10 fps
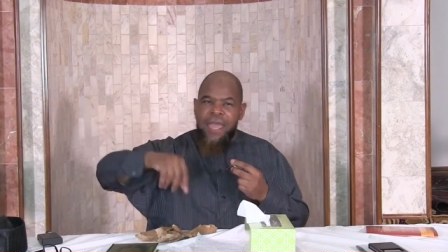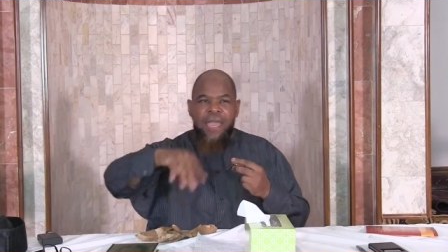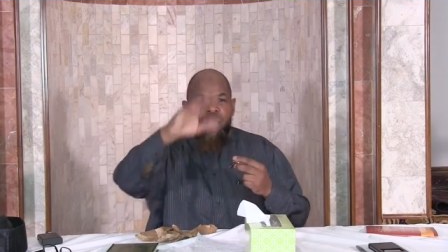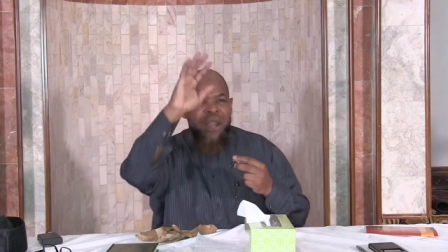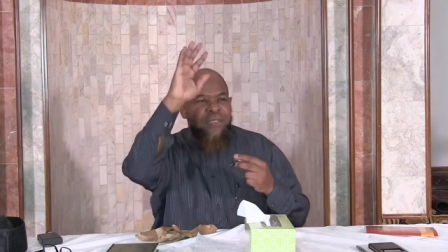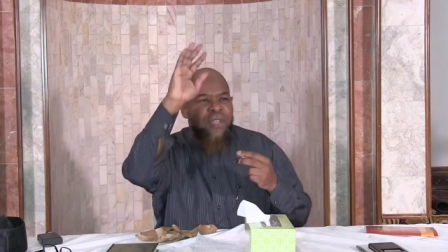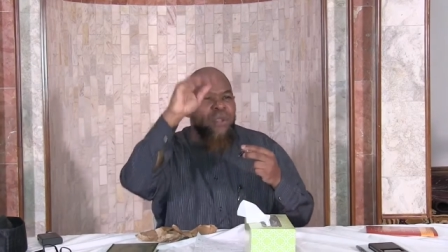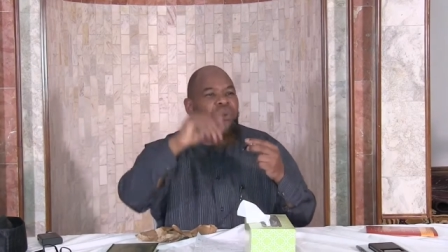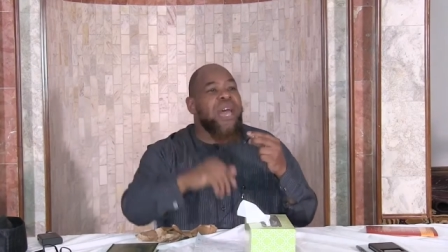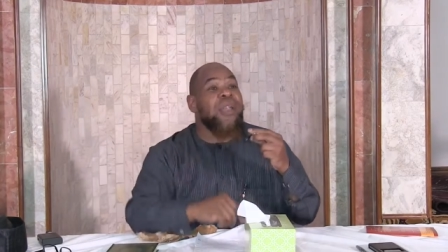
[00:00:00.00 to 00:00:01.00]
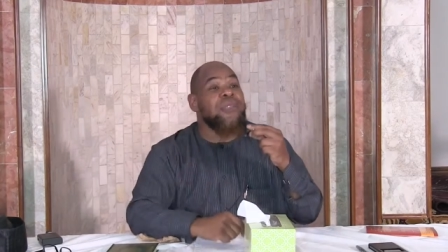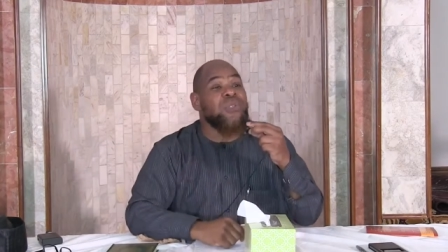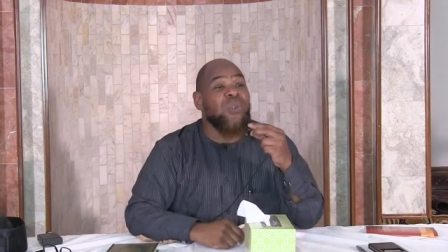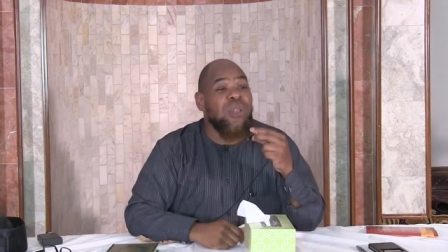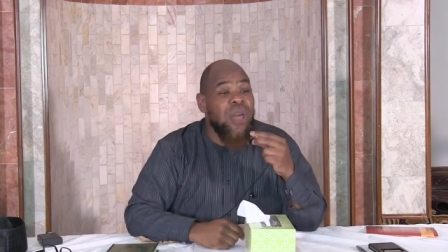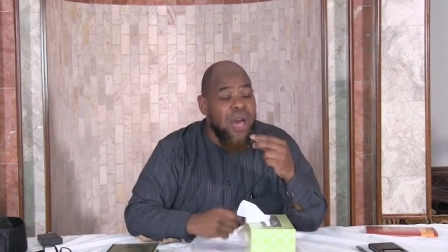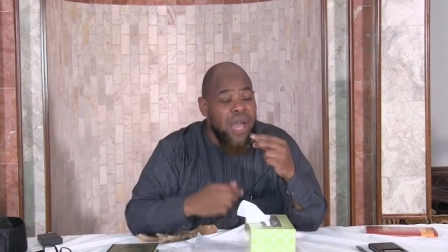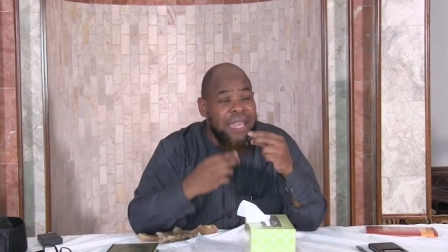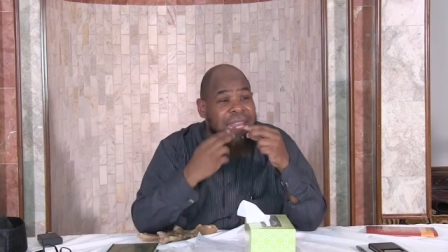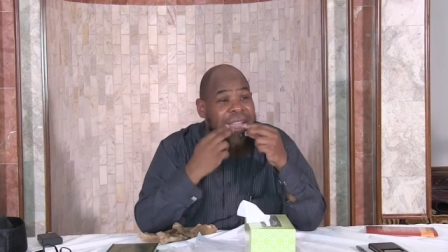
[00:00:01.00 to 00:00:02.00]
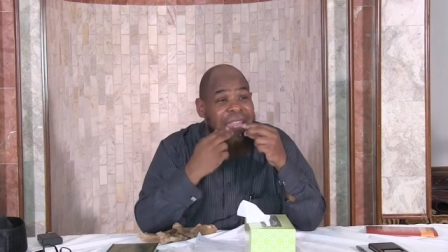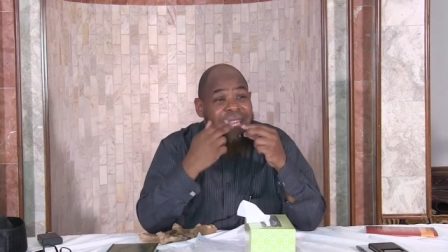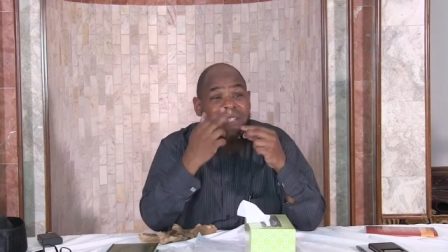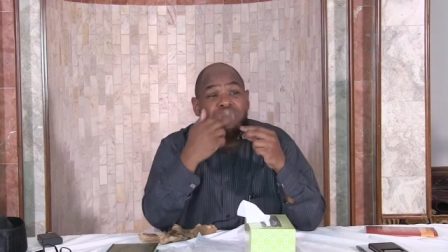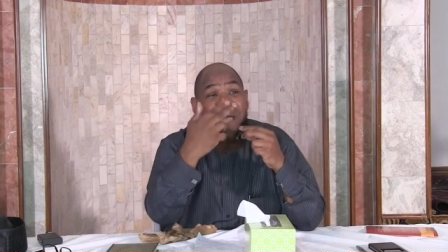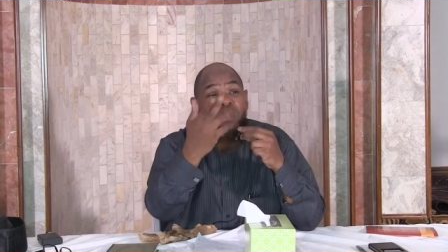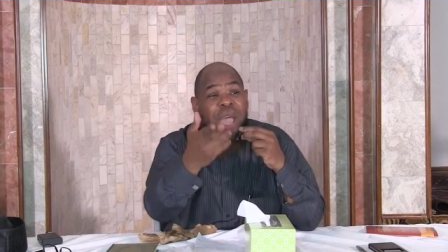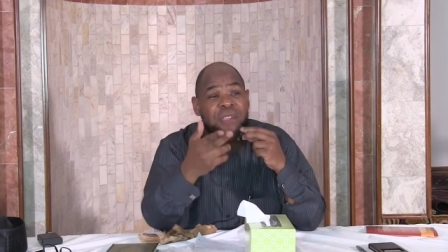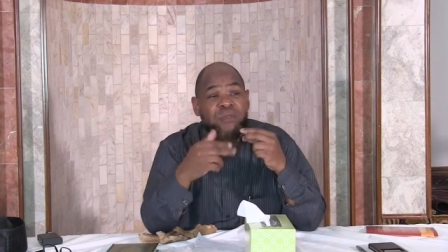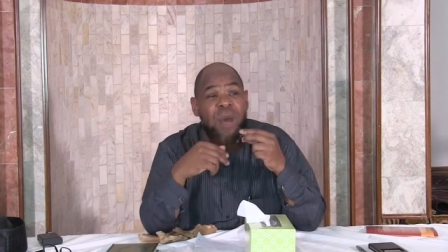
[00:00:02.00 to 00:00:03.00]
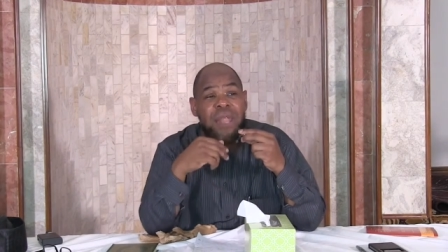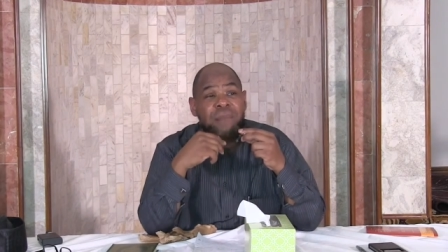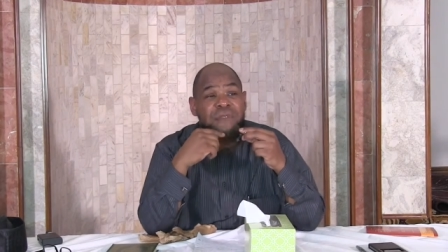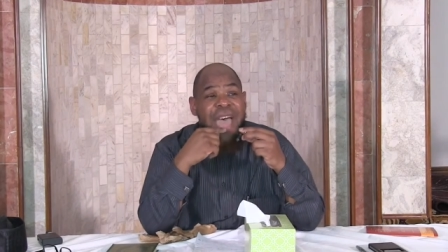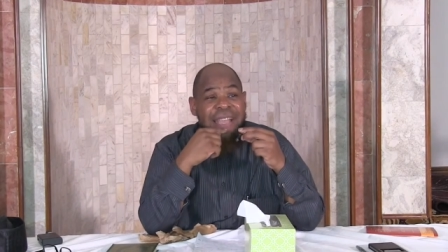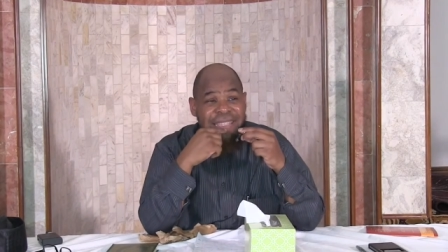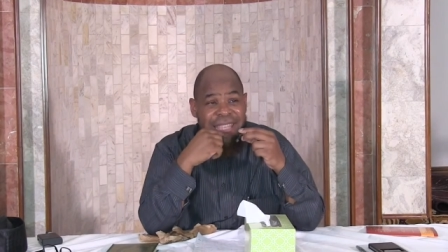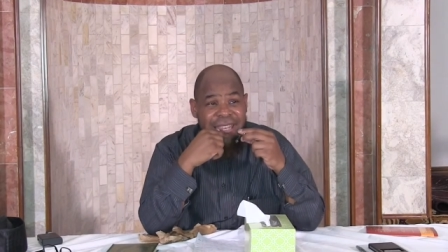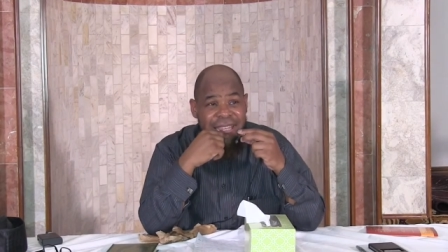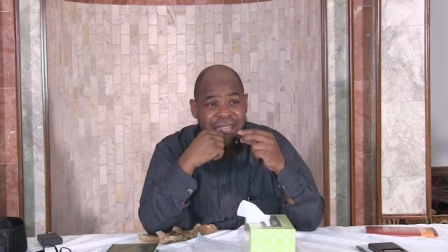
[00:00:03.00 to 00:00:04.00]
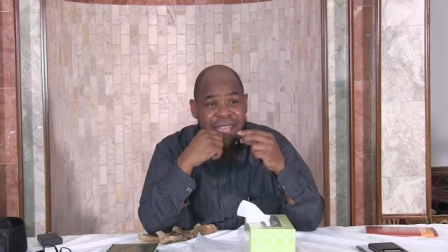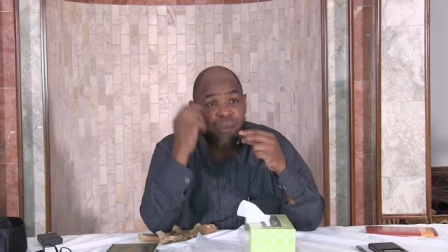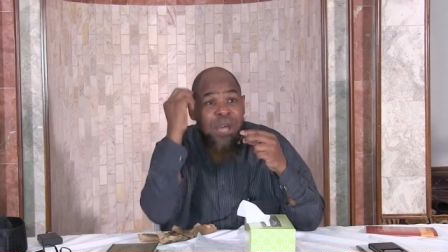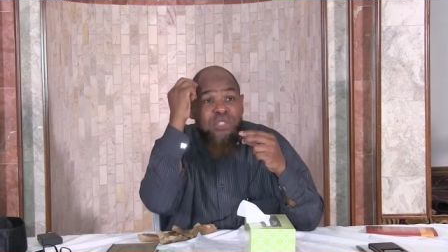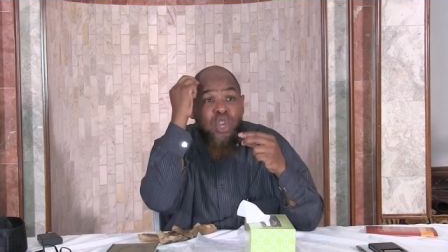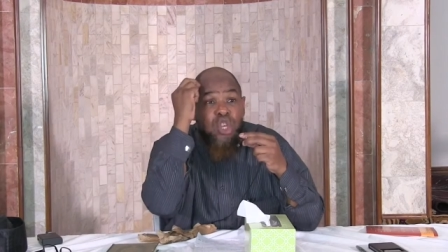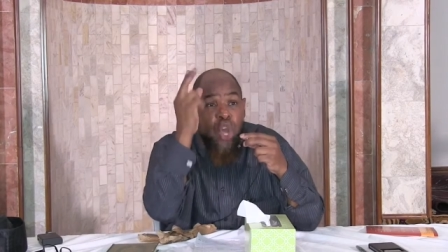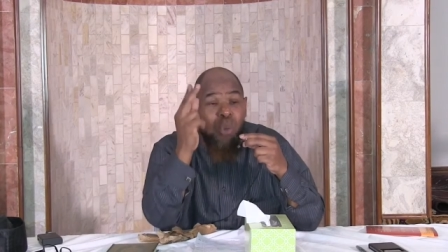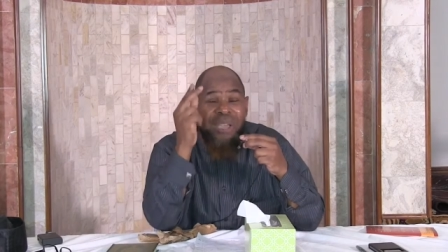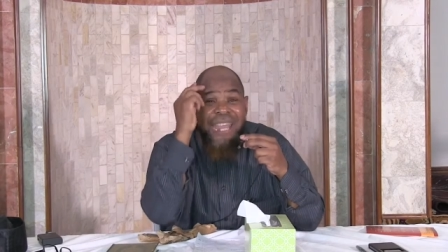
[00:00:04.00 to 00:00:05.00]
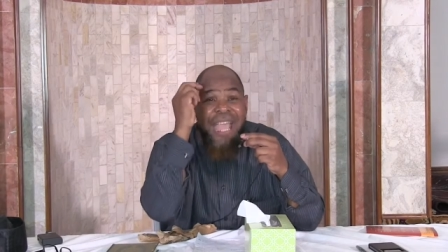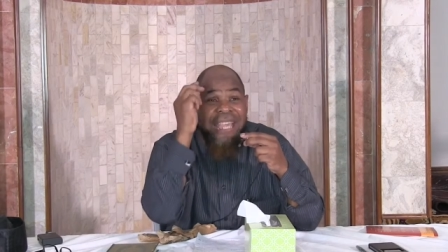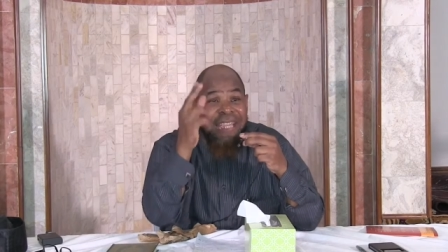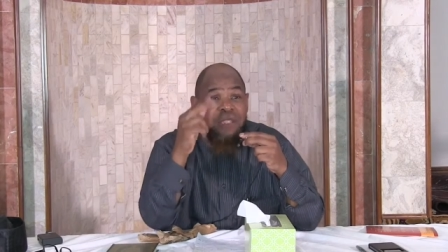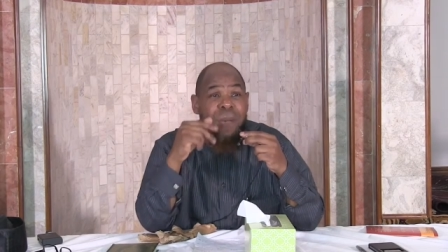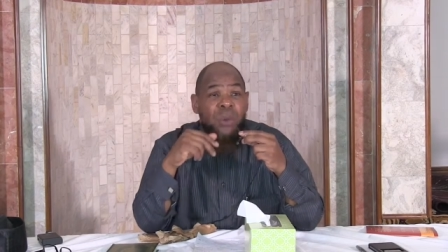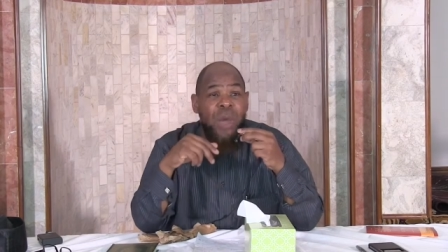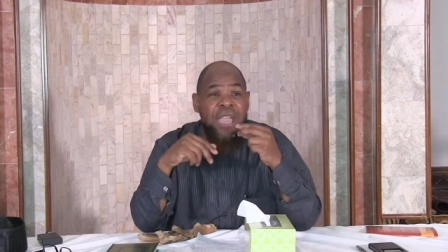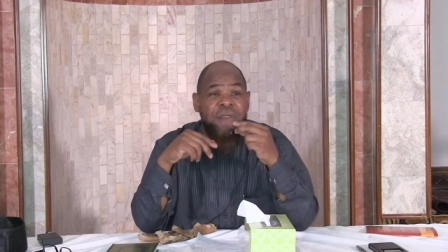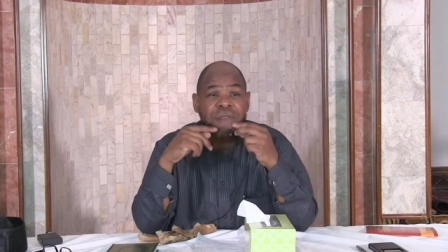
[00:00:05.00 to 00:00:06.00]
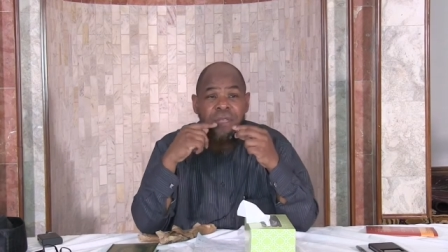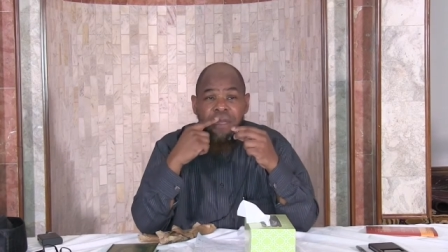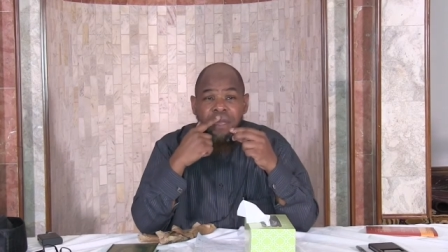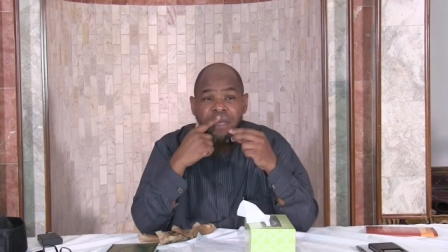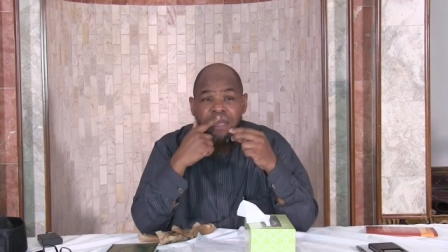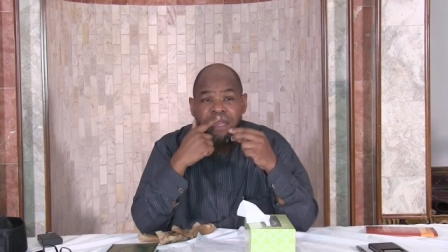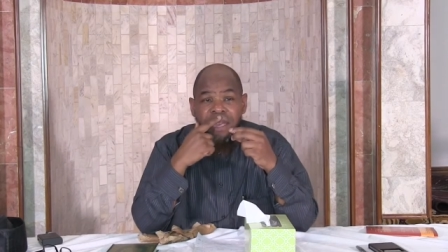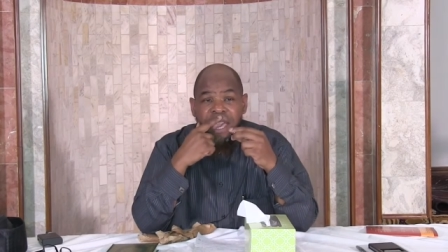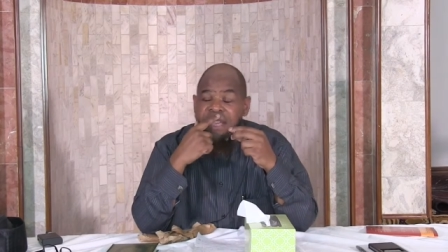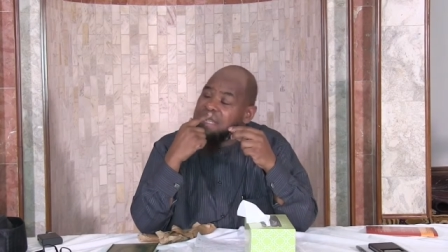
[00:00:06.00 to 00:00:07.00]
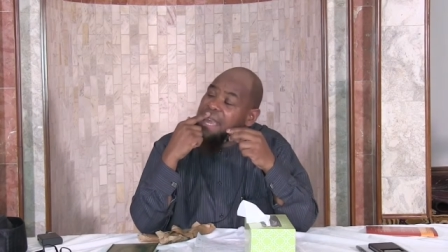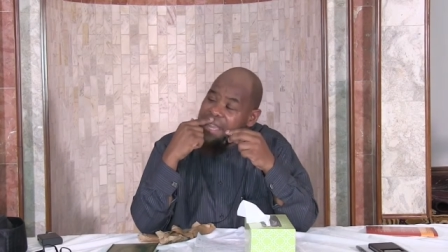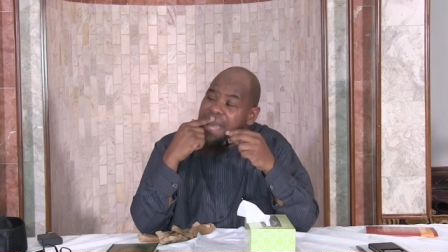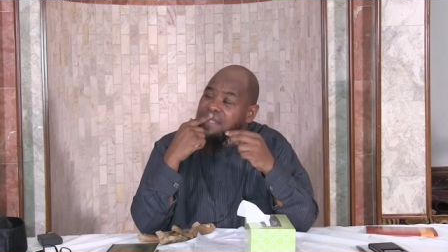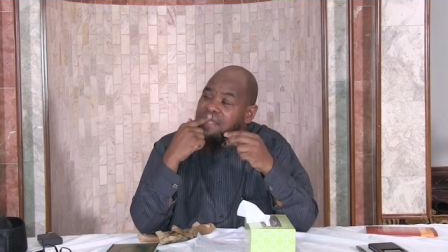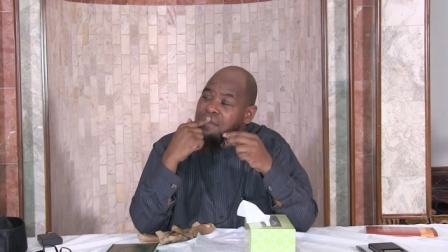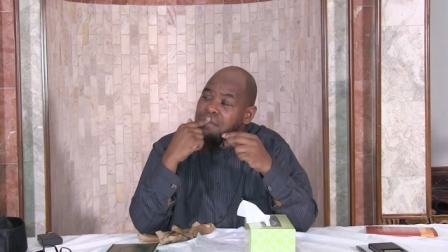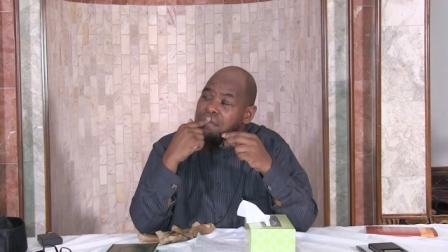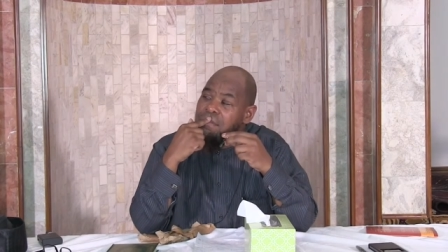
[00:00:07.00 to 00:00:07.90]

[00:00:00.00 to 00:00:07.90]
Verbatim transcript: He wanted to know, Ya Rasulullah, can I kiss my wife while I'm fasting? He wants to know, can I kiss my wife? He said, yes.